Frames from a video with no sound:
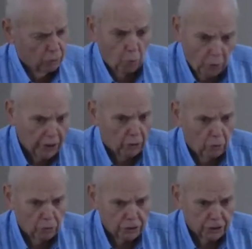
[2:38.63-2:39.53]
the
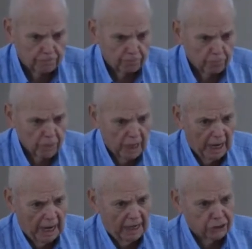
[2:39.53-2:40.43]
widows,
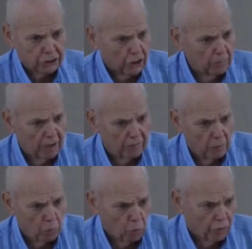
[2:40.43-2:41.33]
and some of
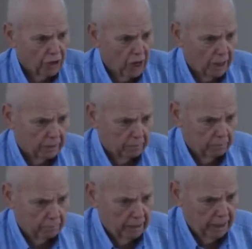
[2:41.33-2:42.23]
them were
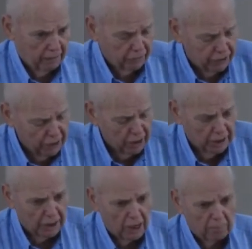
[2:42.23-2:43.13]
not
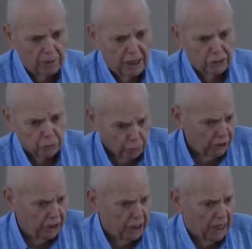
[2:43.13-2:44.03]
evidently not being
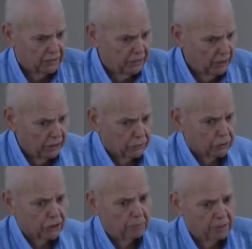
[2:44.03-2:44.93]
treated like the
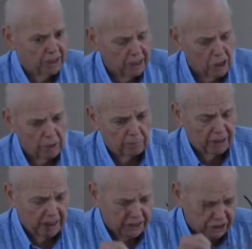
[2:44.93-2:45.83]
others, and they, but